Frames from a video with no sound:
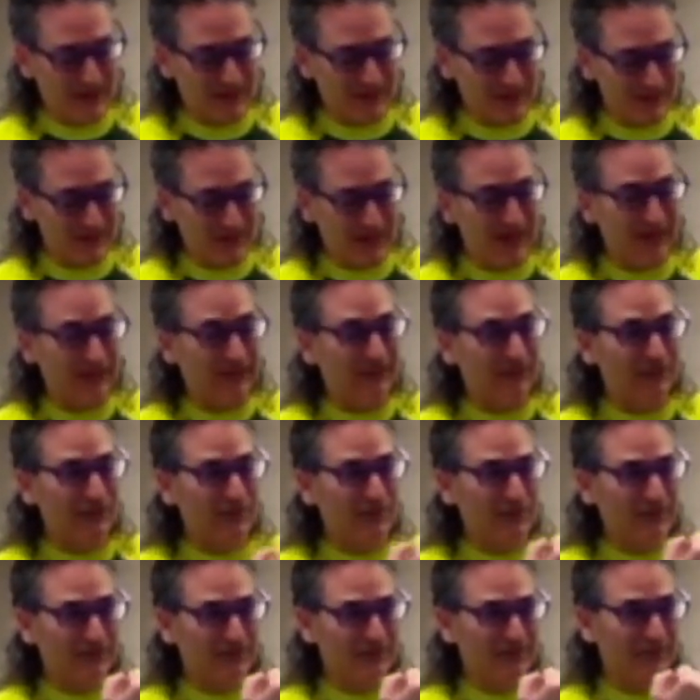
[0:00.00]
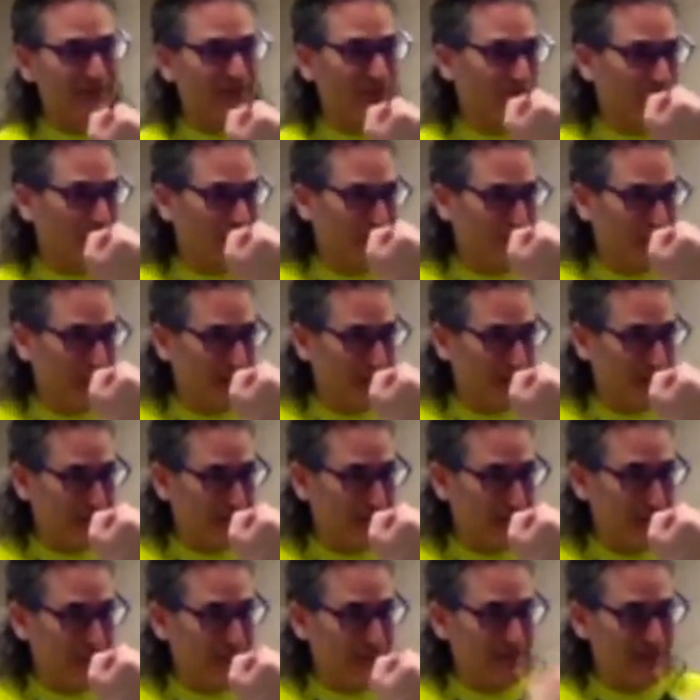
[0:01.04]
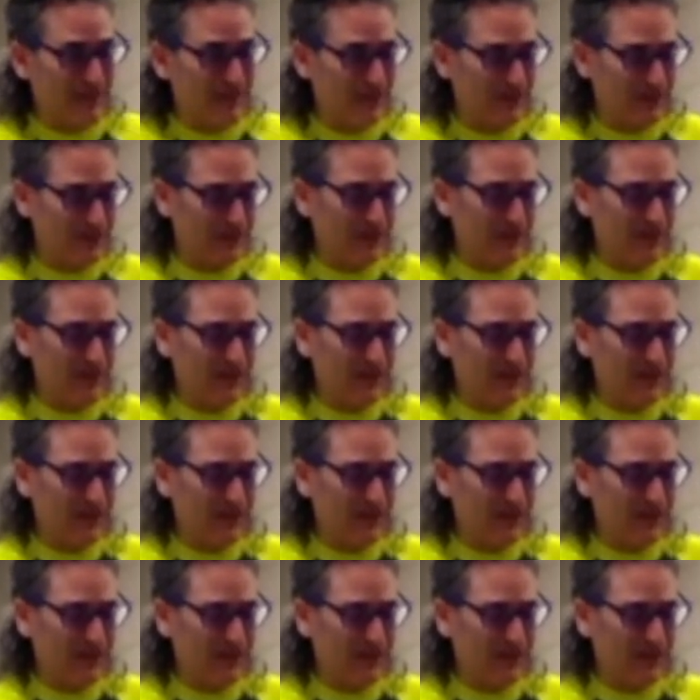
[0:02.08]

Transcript: It's got a little bit of what appears to be tint.